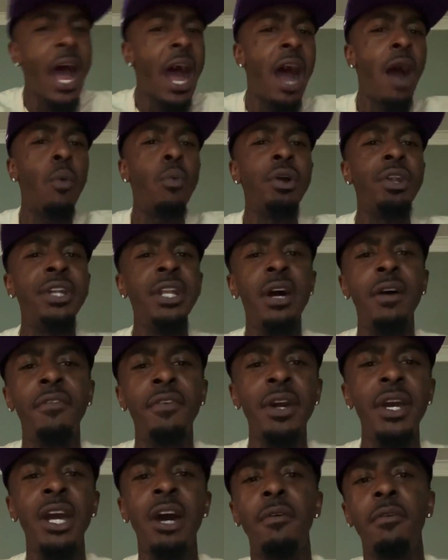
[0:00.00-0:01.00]
I would
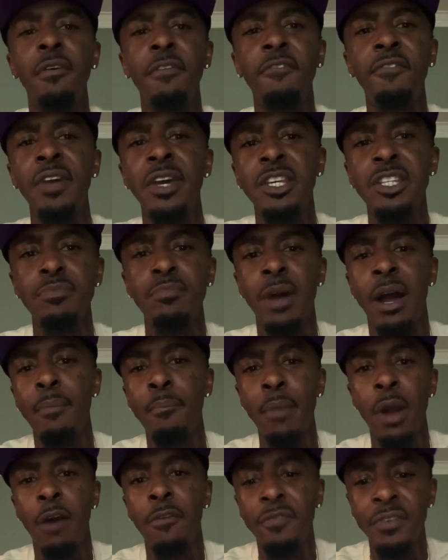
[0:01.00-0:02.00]
never ever fix my
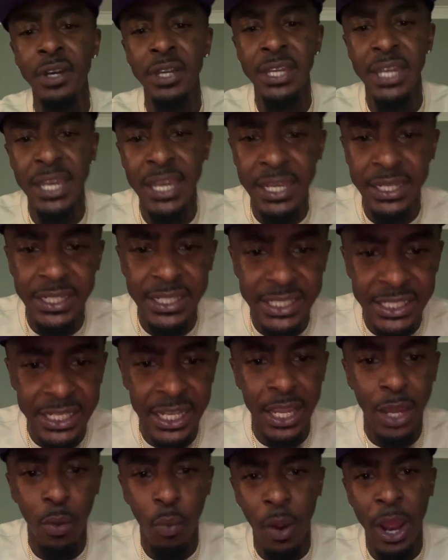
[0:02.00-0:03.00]
mouth again to
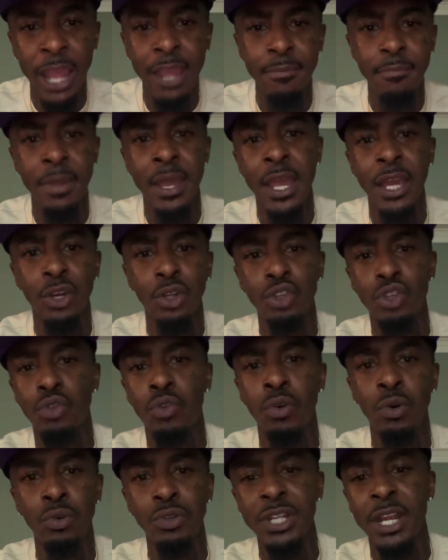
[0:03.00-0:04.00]
say a white man
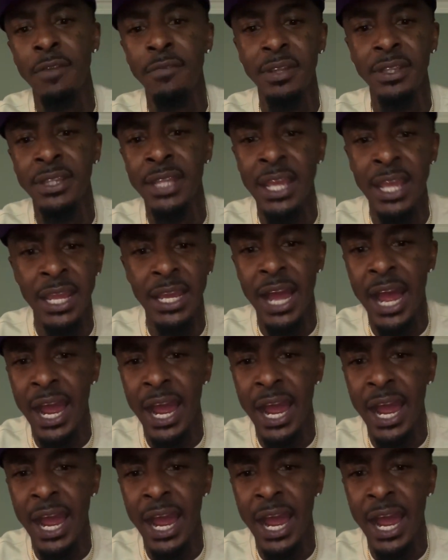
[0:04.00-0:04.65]
controls everything